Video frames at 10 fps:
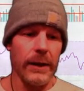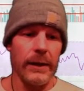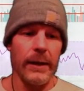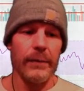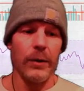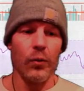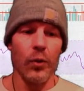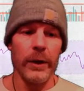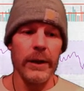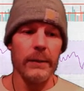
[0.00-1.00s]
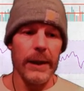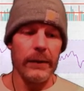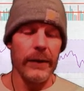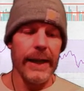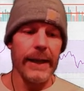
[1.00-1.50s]
And I've been warning
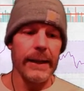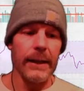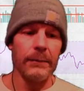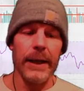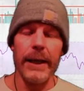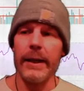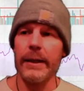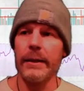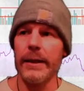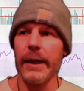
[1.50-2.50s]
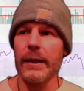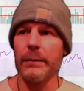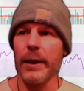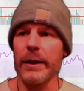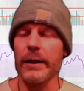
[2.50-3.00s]
about that on my daily
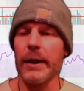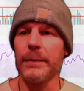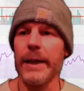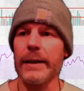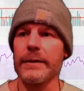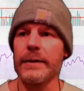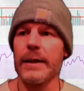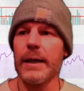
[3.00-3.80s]
market updates.